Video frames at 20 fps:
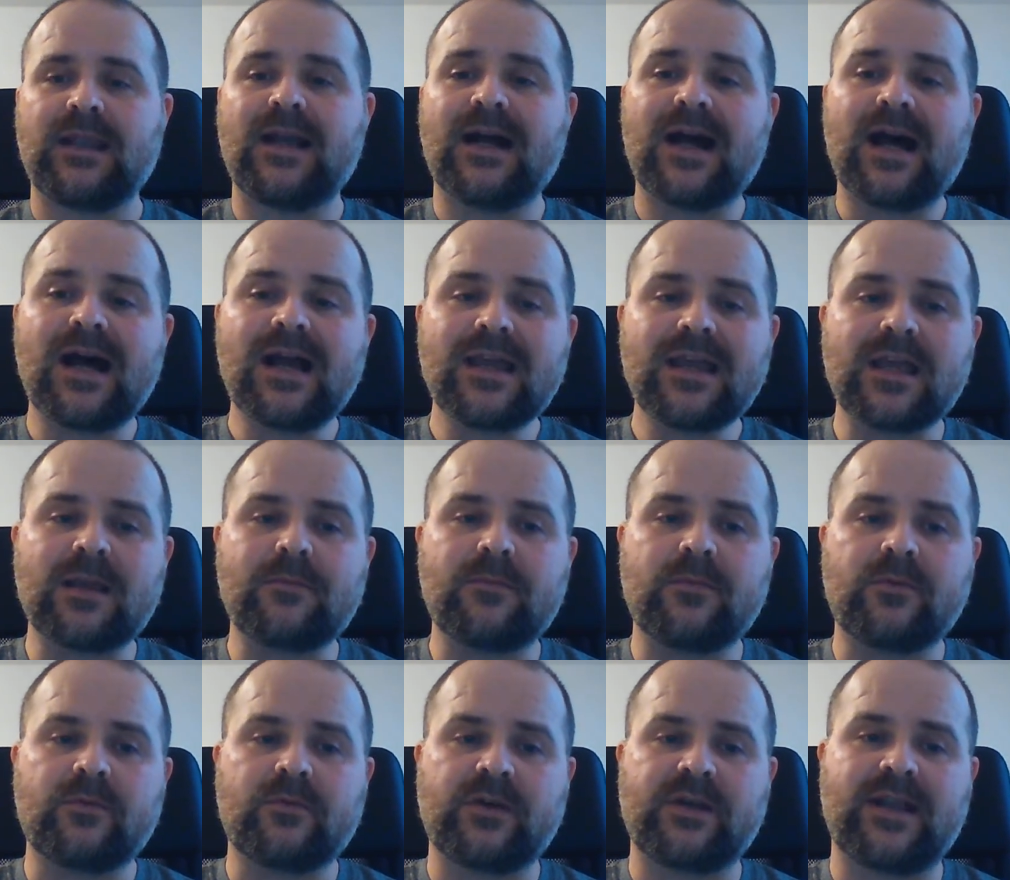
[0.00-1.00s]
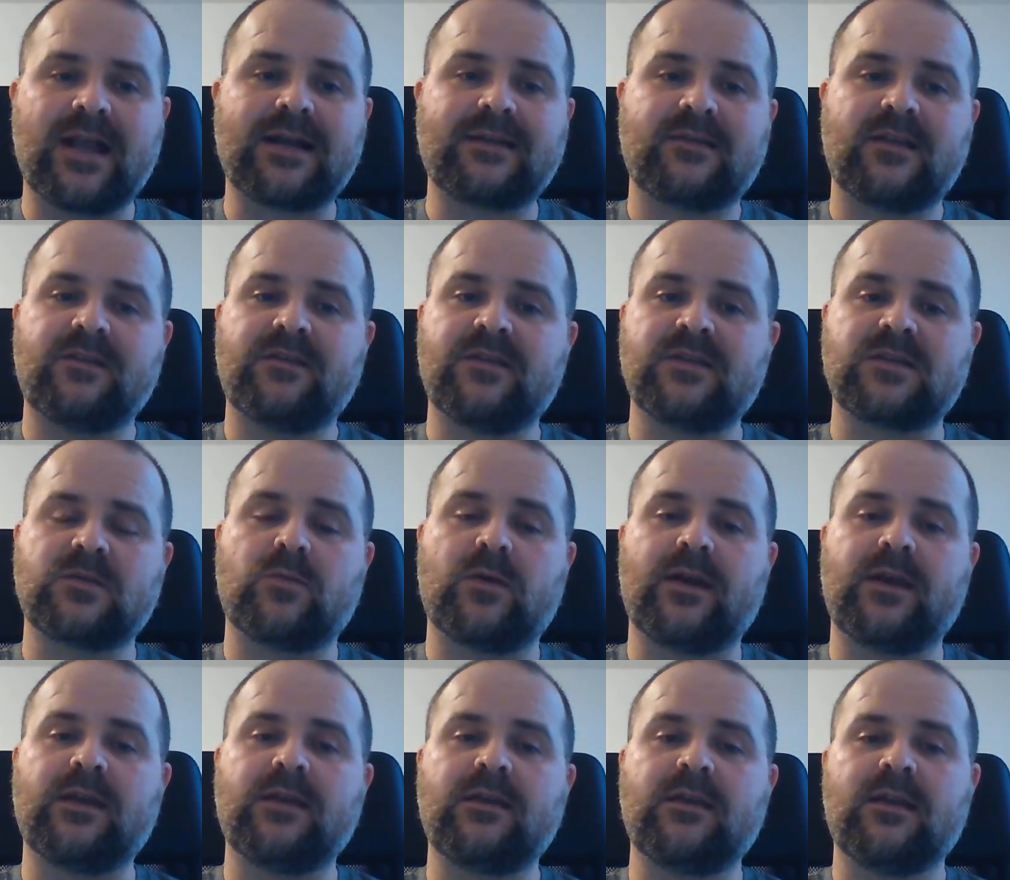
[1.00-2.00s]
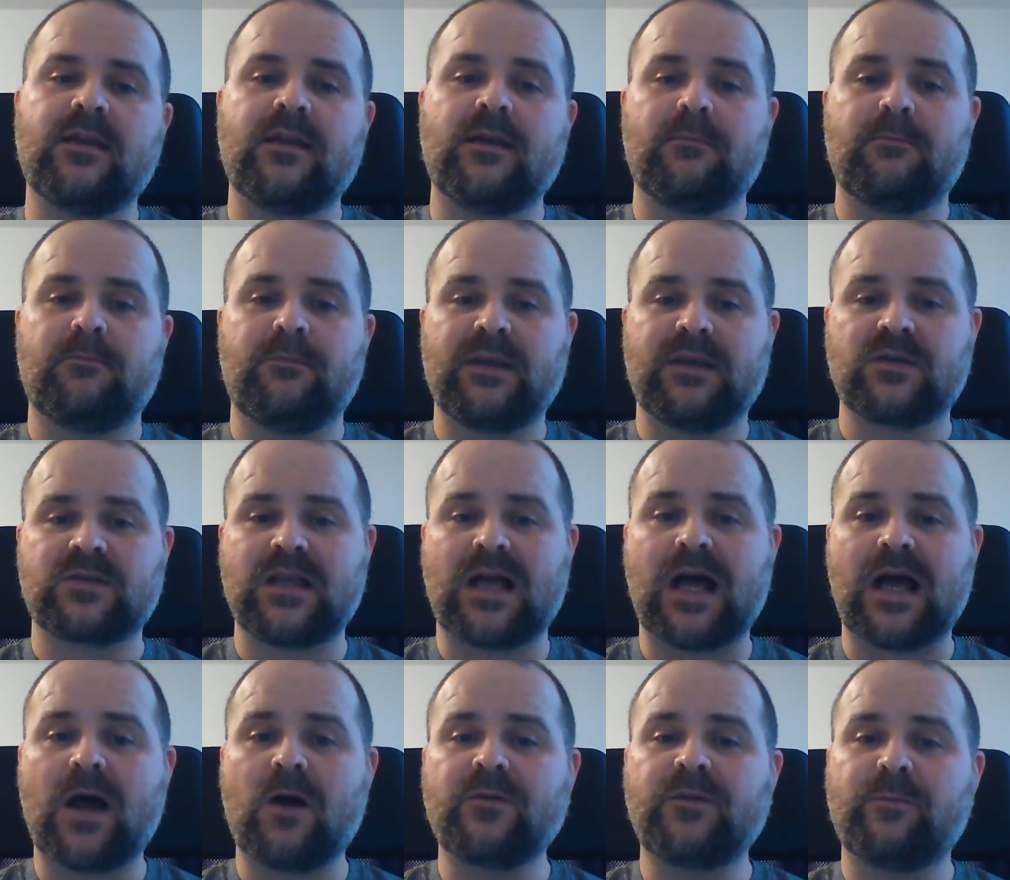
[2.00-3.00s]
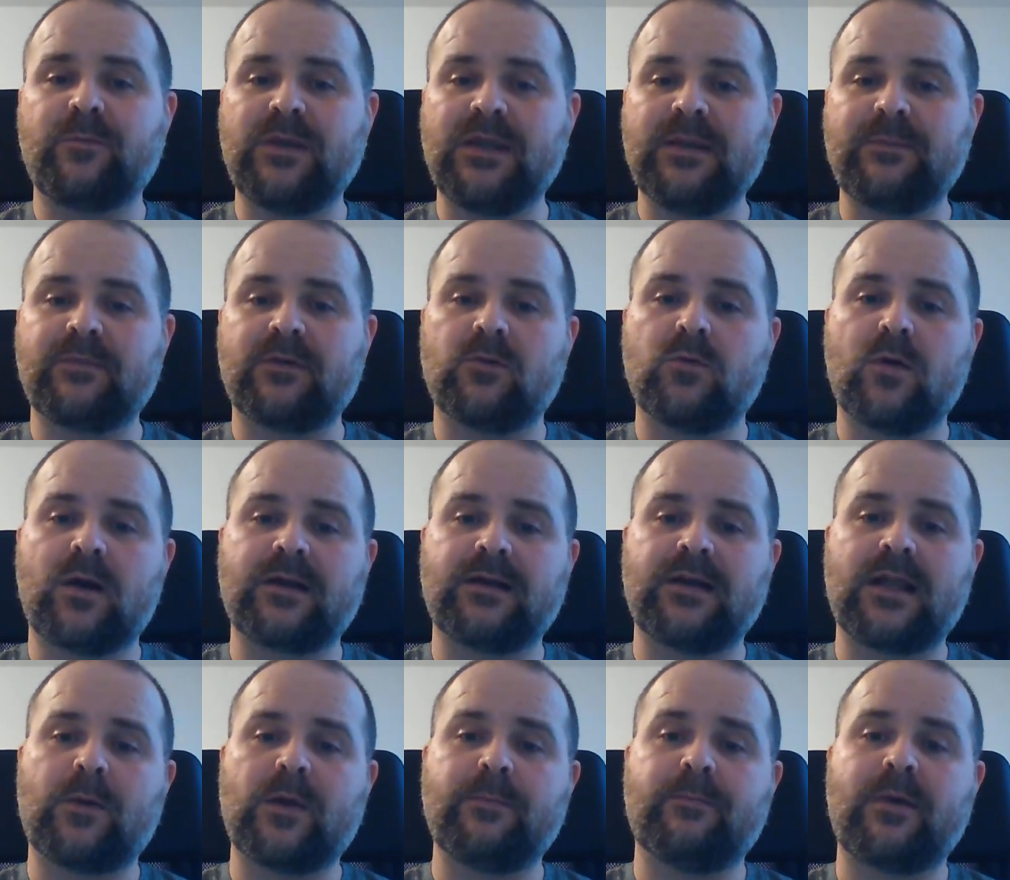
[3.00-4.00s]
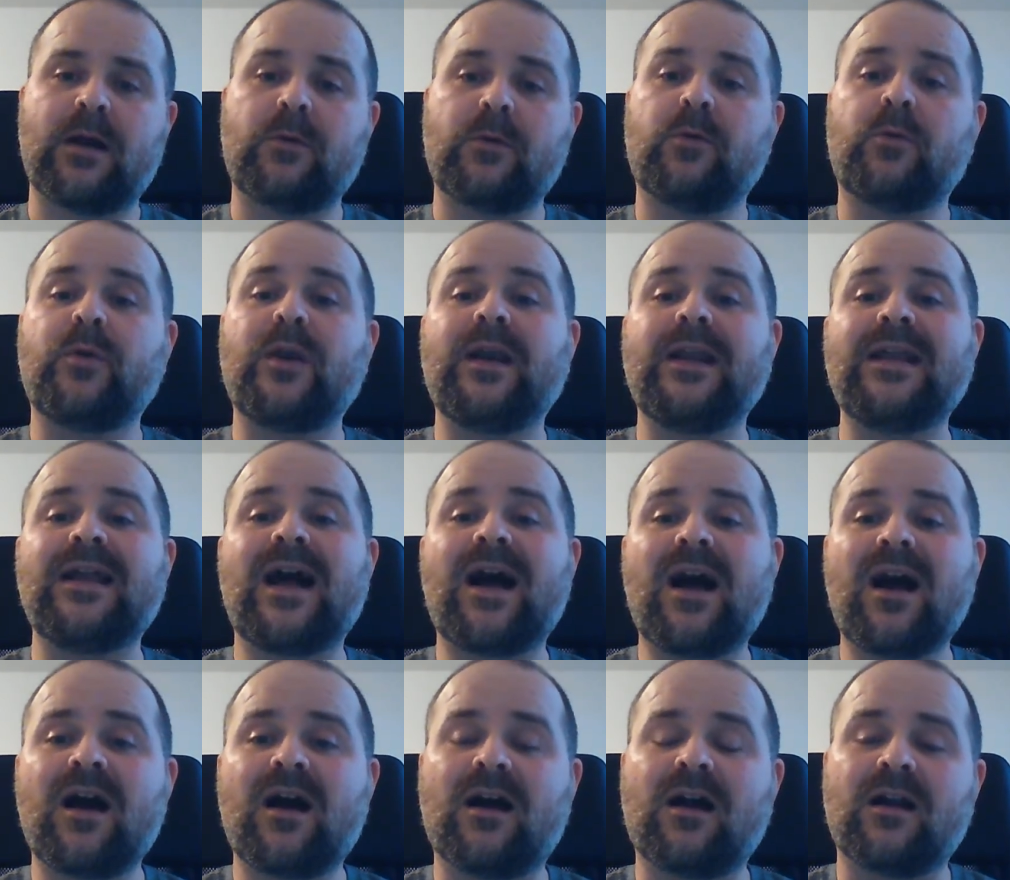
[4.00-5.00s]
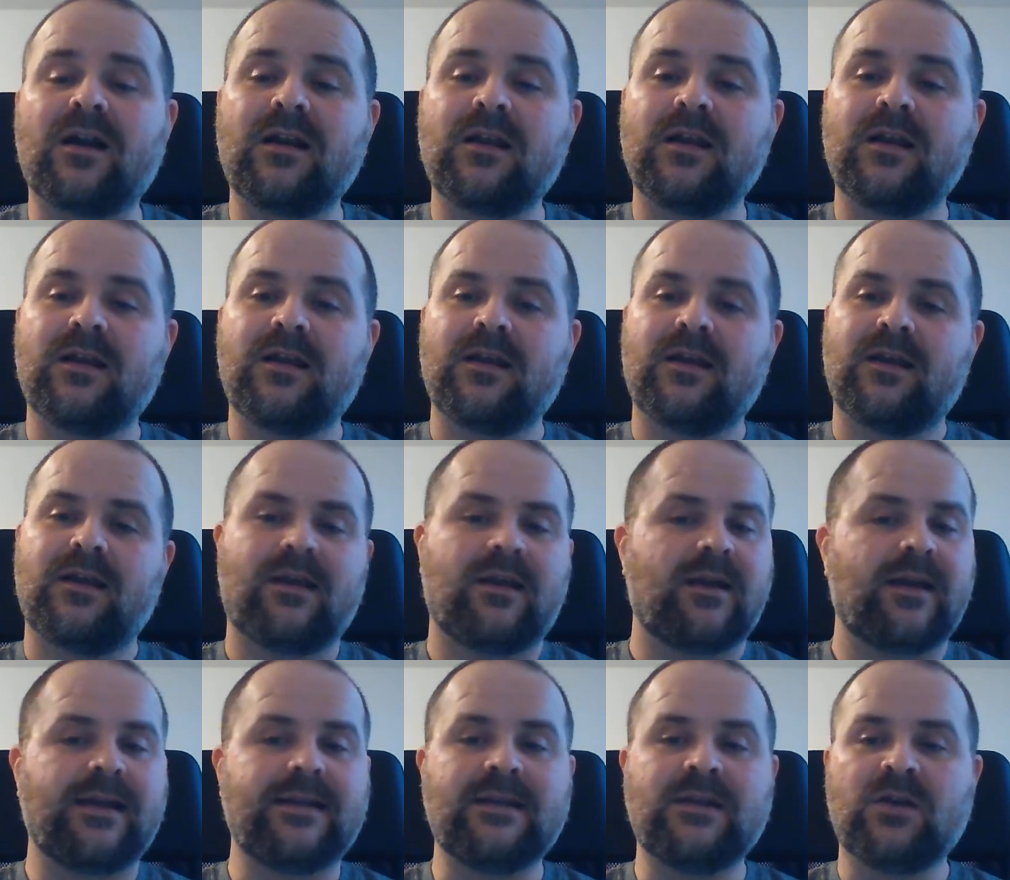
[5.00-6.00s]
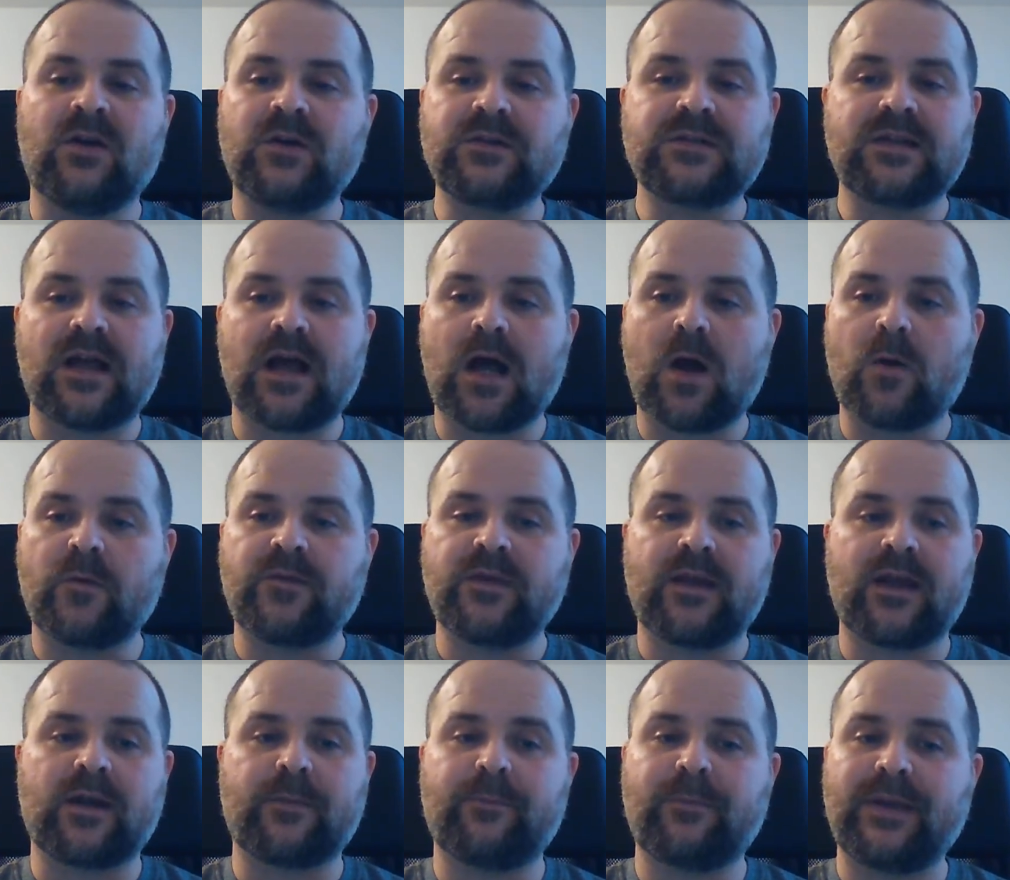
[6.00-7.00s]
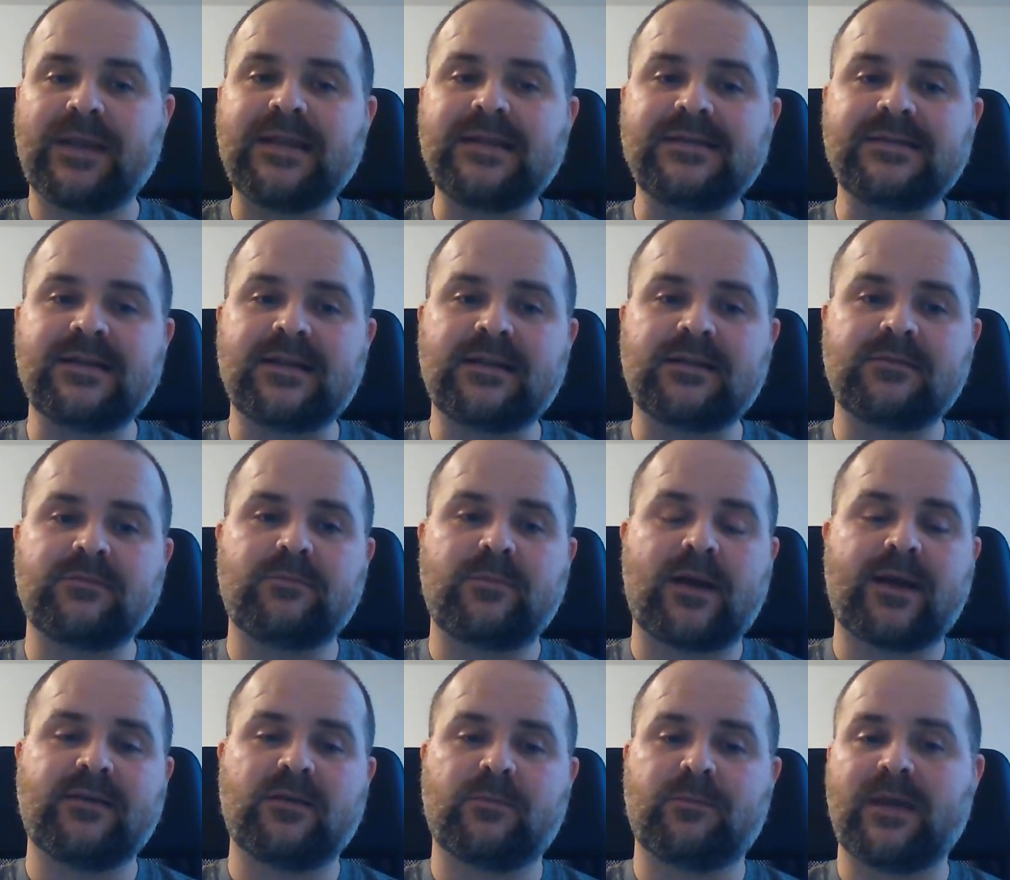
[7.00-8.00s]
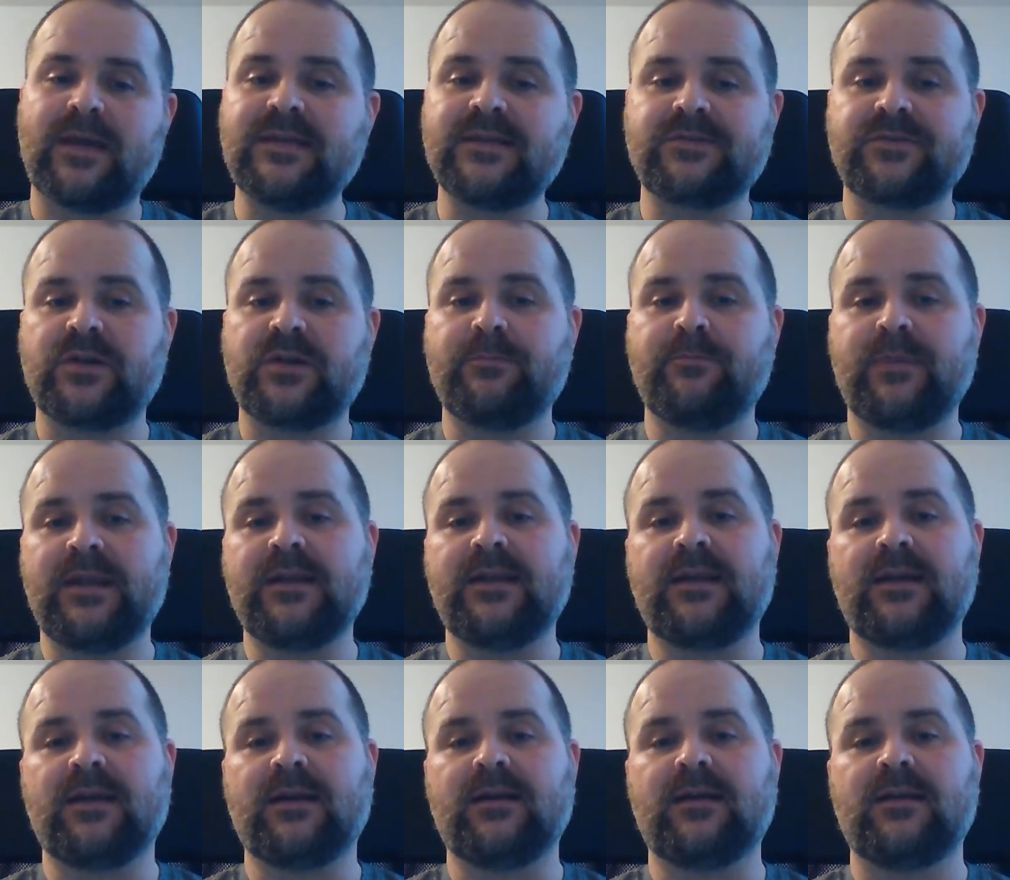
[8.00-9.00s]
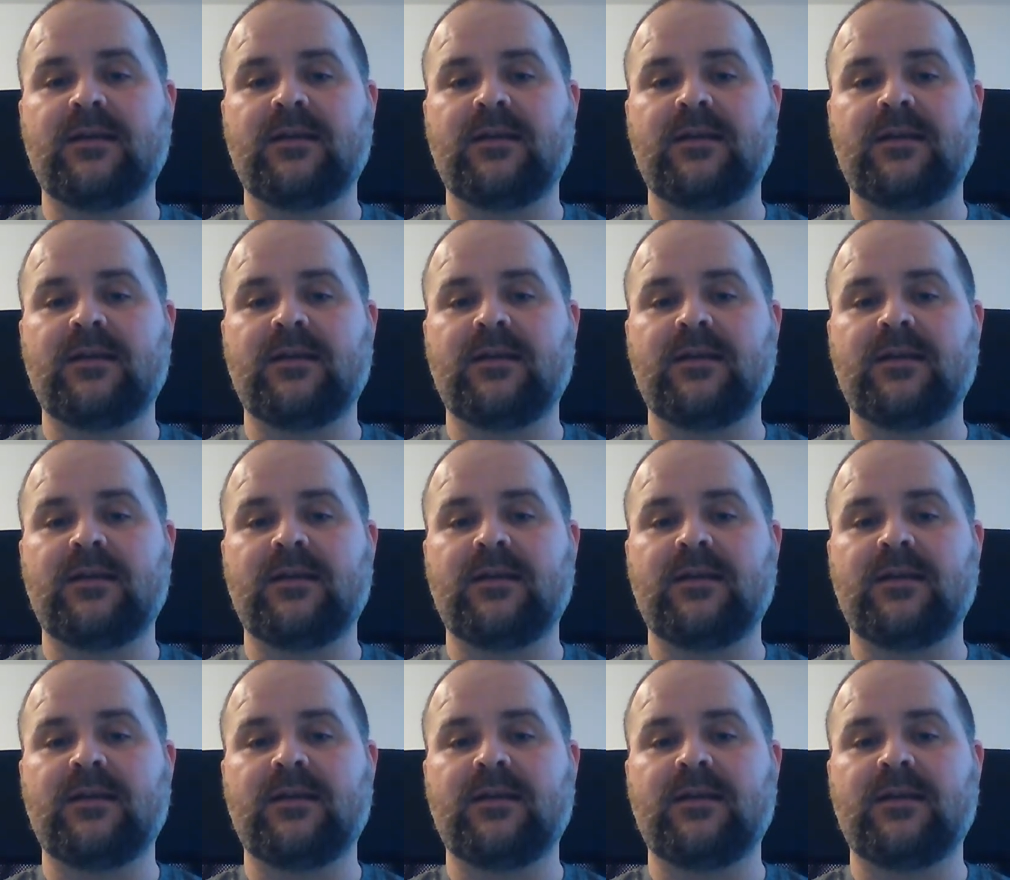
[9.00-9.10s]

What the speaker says: I am reacting this way because how the people who are now in power really are, and not how they are painted by the mainstream media.